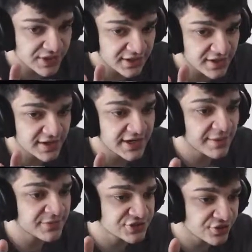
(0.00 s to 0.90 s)
cut. I'm
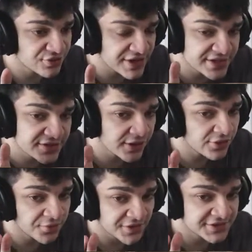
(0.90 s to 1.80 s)
gonna show you. I did another
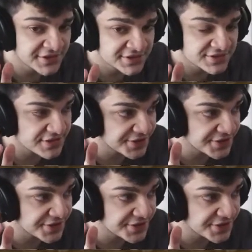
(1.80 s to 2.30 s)
run in this on